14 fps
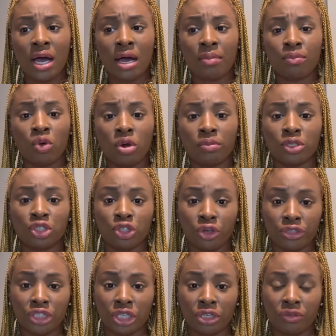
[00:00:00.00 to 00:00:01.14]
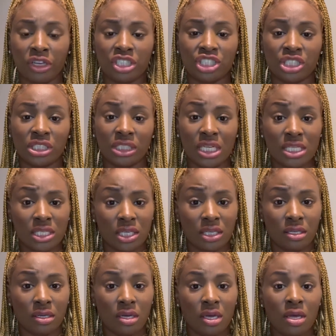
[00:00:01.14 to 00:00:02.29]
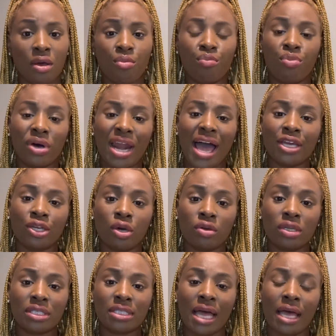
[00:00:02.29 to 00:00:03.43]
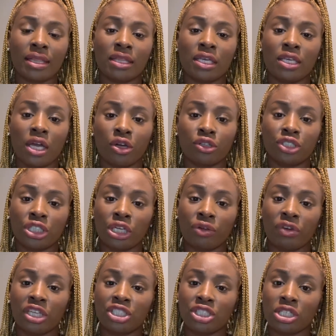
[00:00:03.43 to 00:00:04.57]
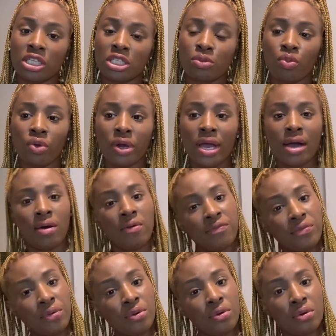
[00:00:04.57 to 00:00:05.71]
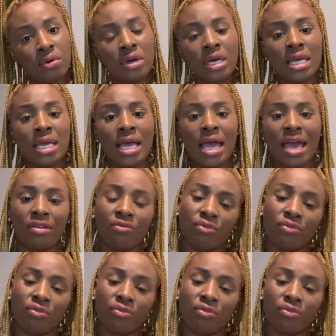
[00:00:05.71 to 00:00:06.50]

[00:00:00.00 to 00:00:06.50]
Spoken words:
more mature generation doesn't, but I noticed that the younger generation is more helpful and